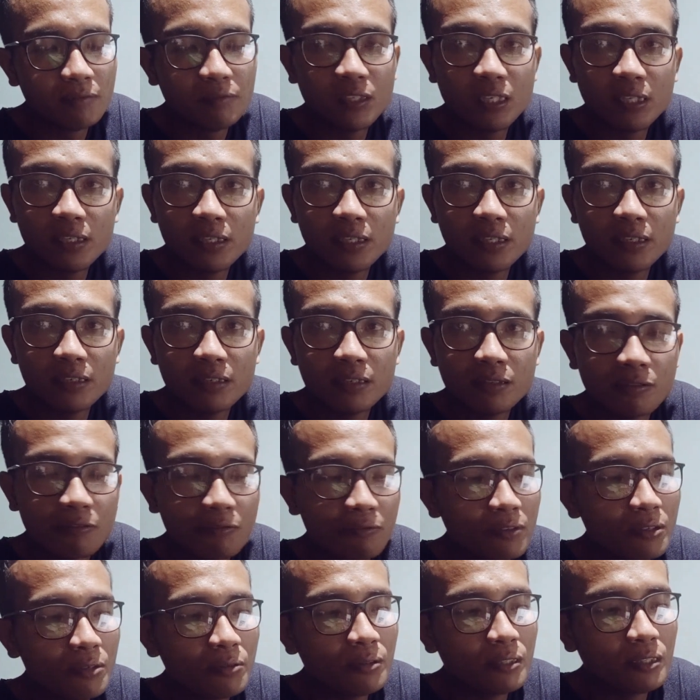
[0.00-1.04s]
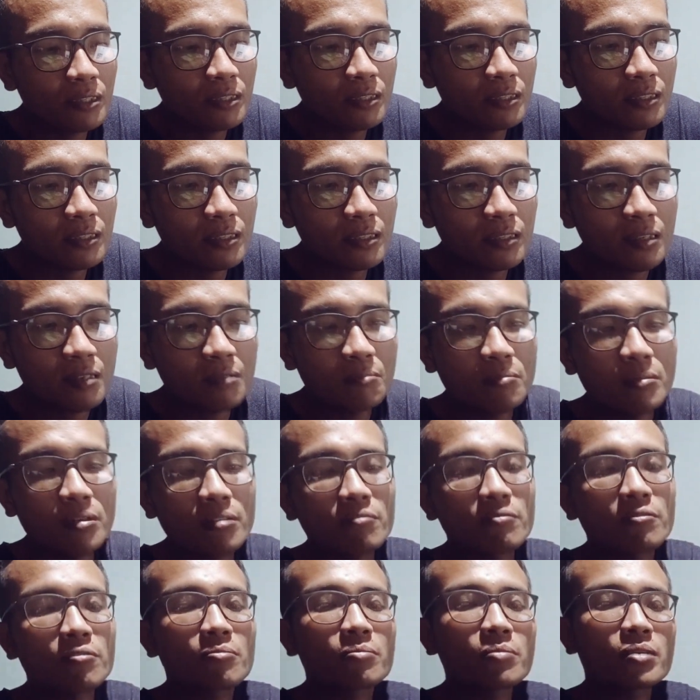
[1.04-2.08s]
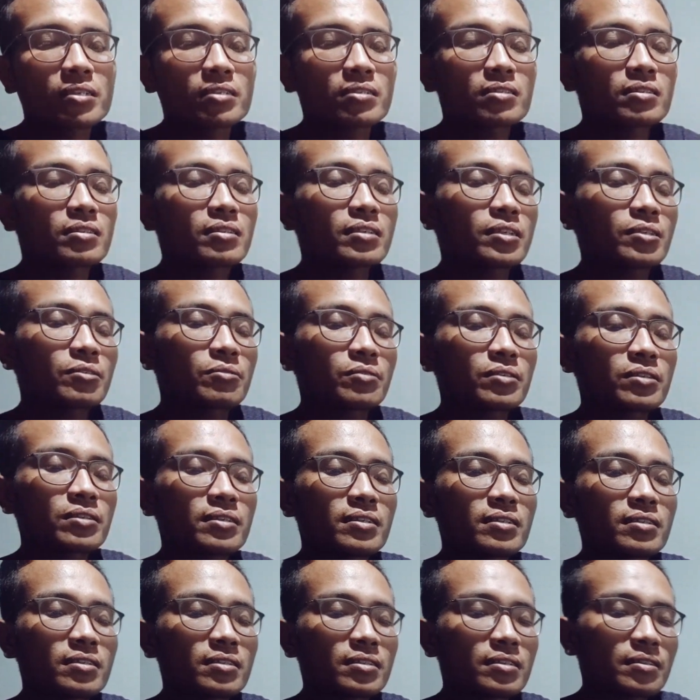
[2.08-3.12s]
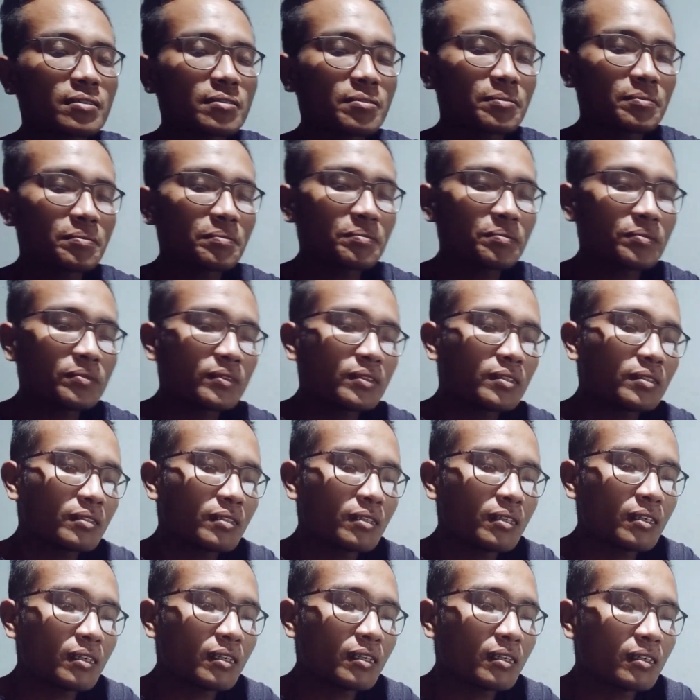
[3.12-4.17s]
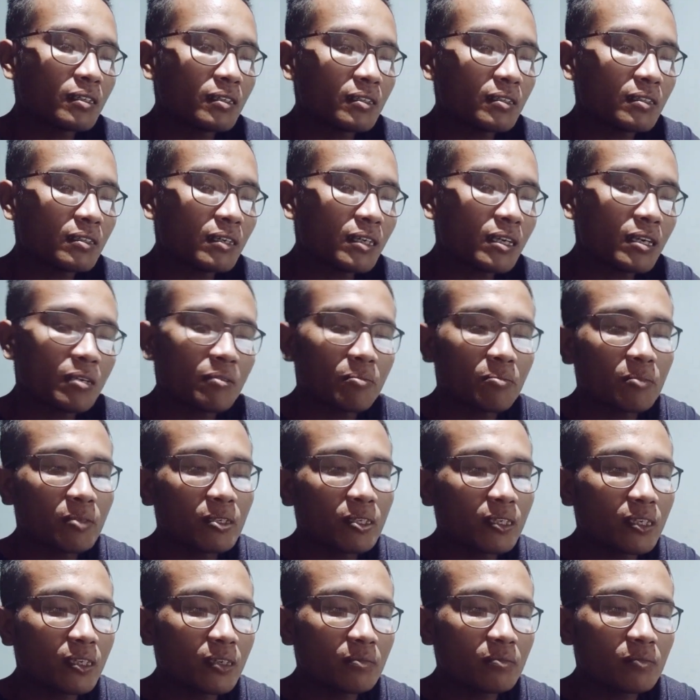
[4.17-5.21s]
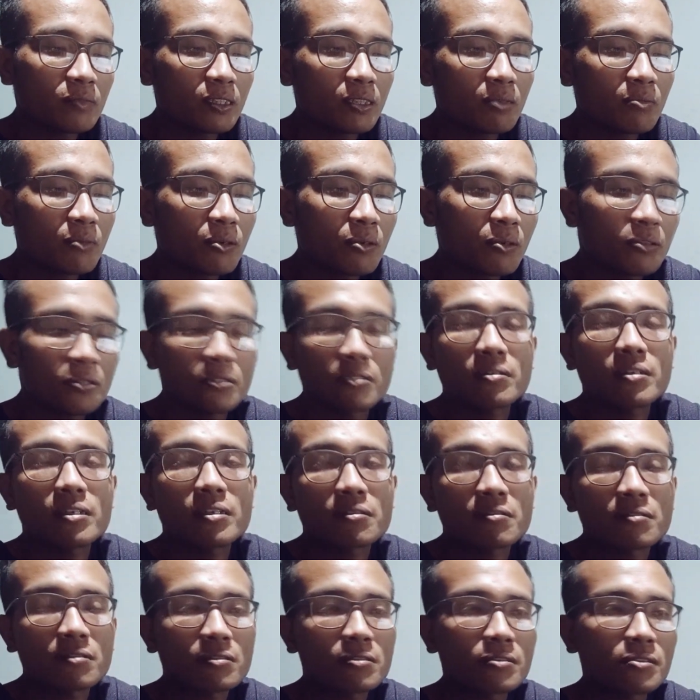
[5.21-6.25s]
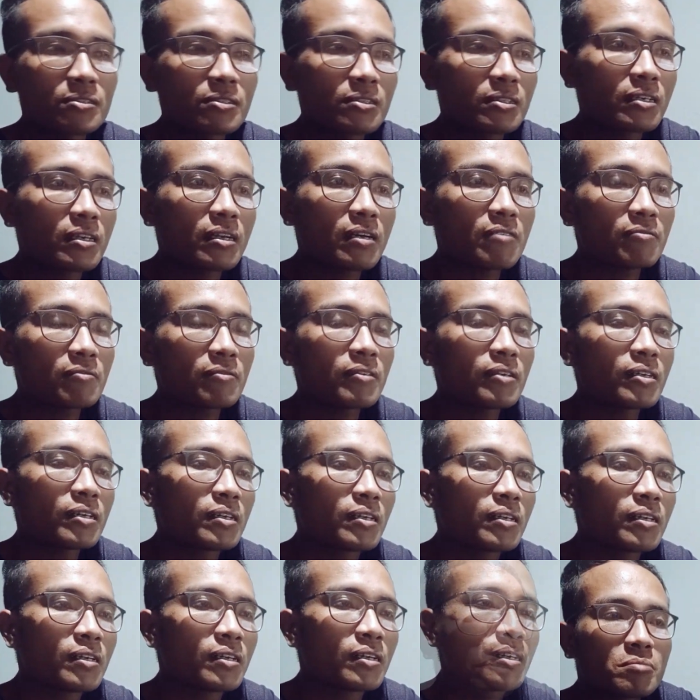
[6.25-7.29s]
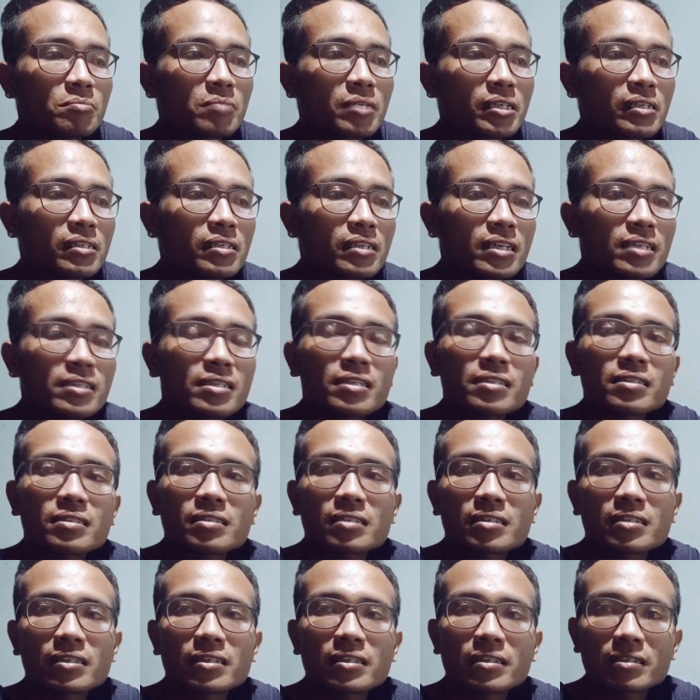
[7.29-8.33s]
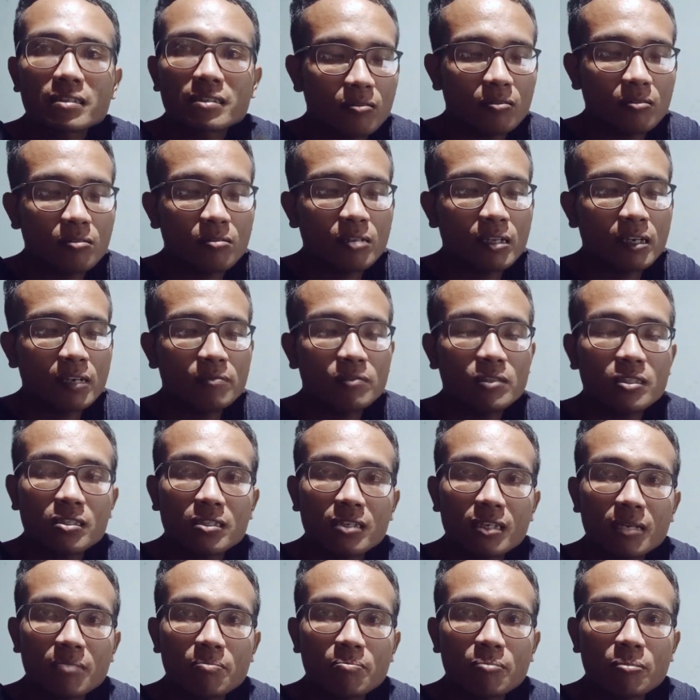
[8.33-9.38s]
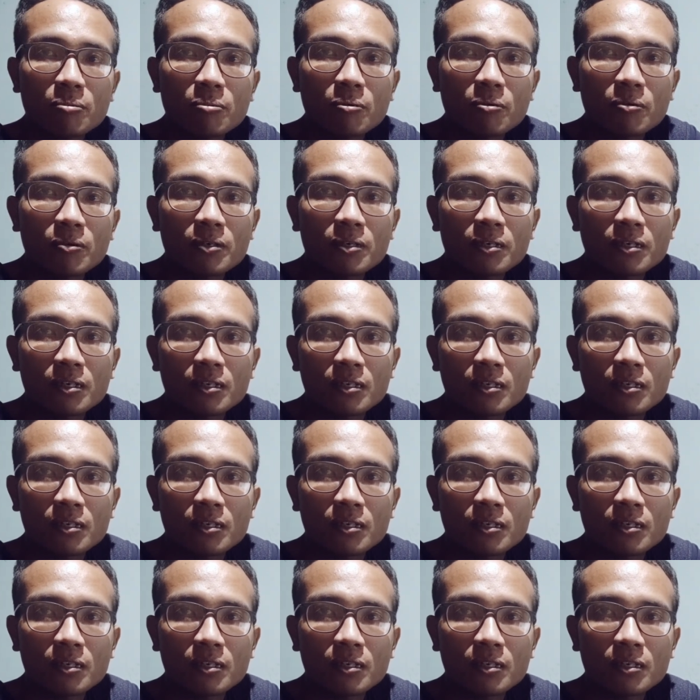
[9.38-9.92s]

the years of uses, performance decreases, the RPM, the motor, and all the stuff. But in SSD, you have the same port